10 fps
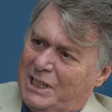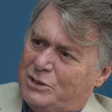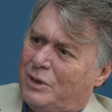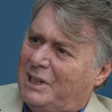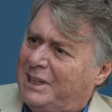
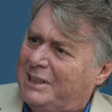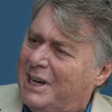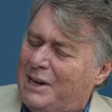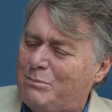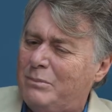Israel and
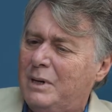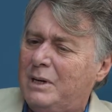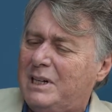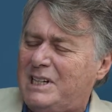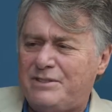them
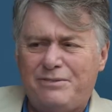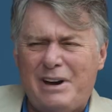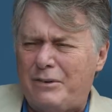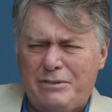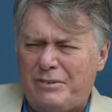is
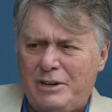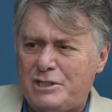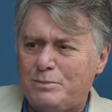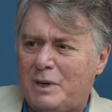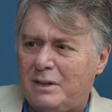very, very
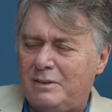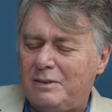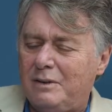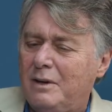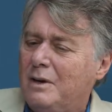smart.
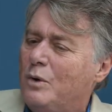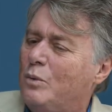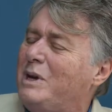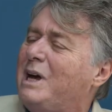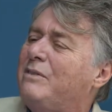
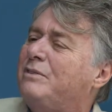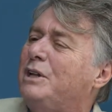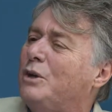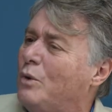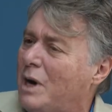We have the
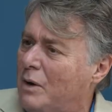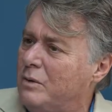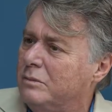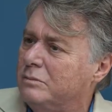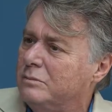know
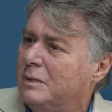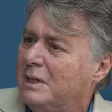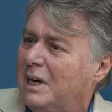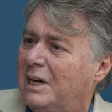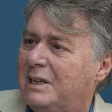how,
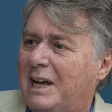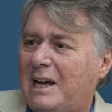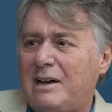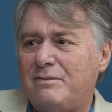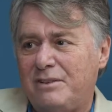and they
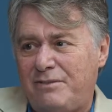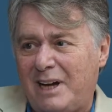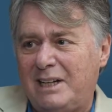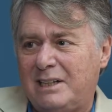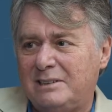have the
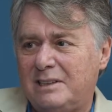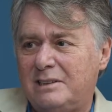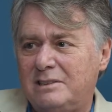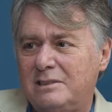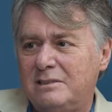
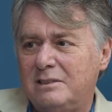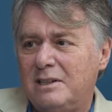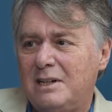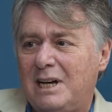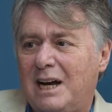finances.
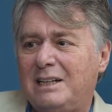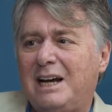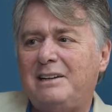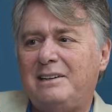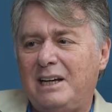And
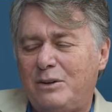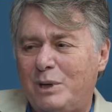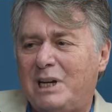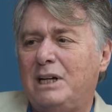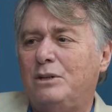I think we
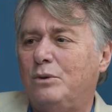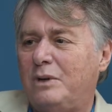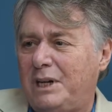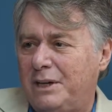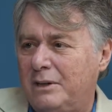can do
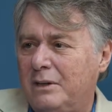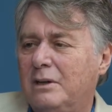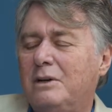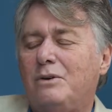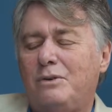here
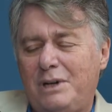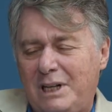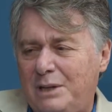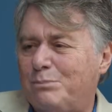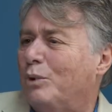
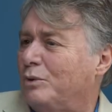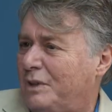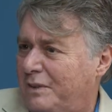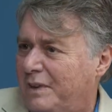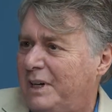really
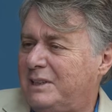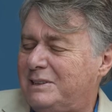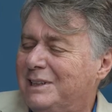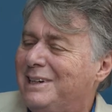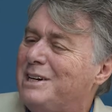important
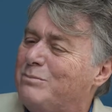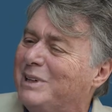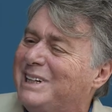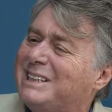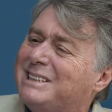things,
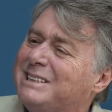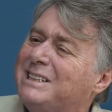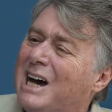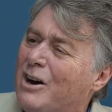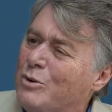but that's
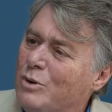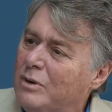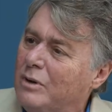now